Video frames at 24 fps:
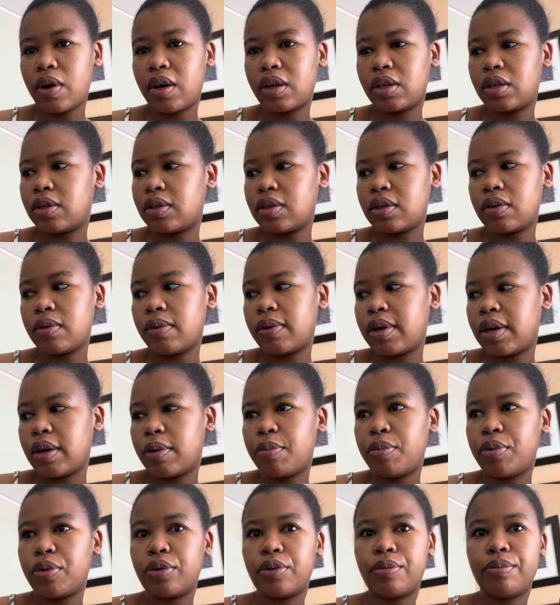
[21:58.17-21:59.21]
I didn't want to
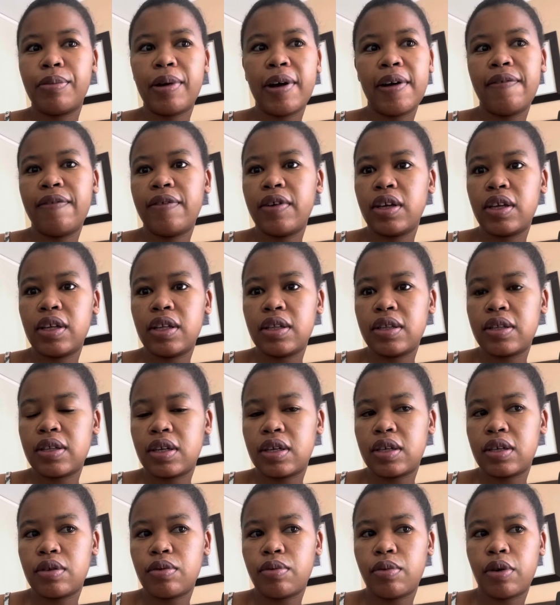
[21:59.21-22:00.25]
put muffins, I
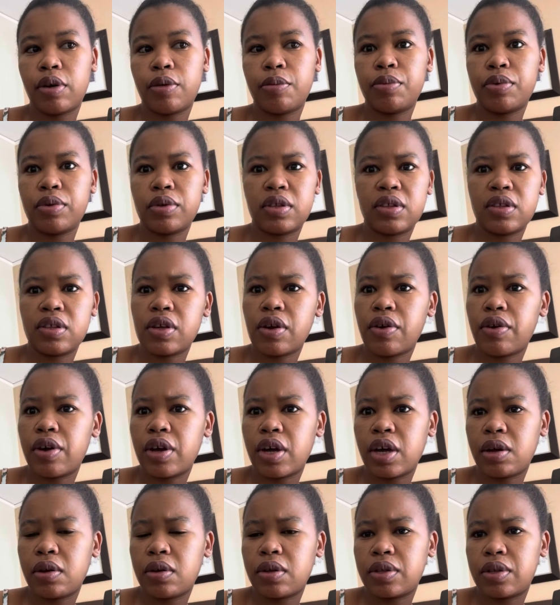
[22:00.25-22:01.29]
didn't want to put
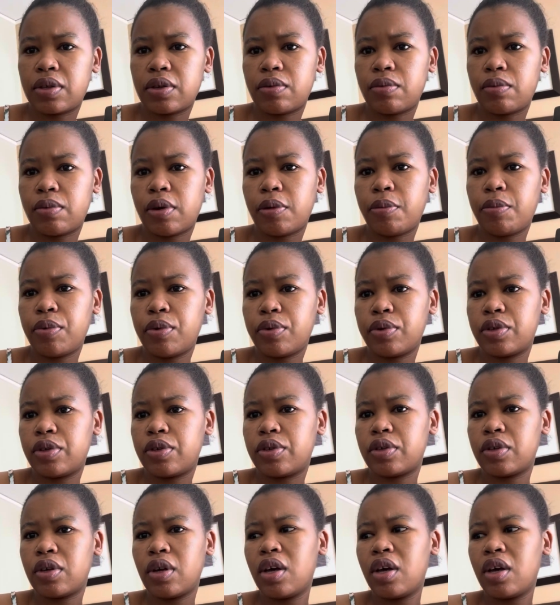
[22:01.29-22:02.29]
cereal, I didn't want to put